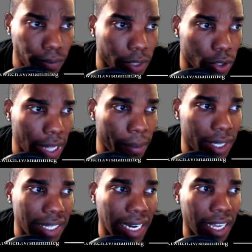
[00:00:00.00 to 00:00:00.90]
So that
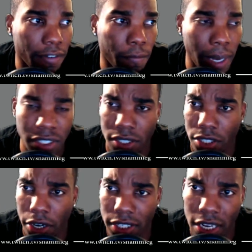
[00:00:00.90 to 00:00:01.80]
means that if Benjin
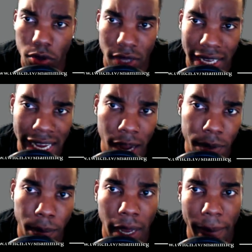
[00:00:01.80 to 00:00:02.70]
Stark is out, they cannot
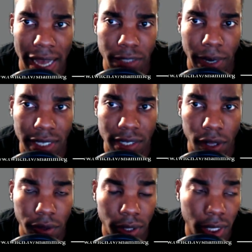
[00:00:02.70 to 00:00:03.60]
be bypassed by
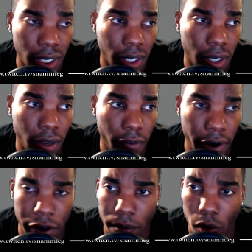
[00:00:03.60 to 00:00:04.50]
stealth.
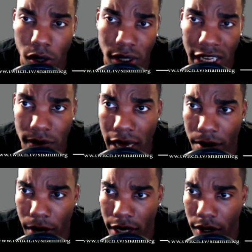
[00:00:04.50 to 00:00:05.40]
Very important. Keep that in mind.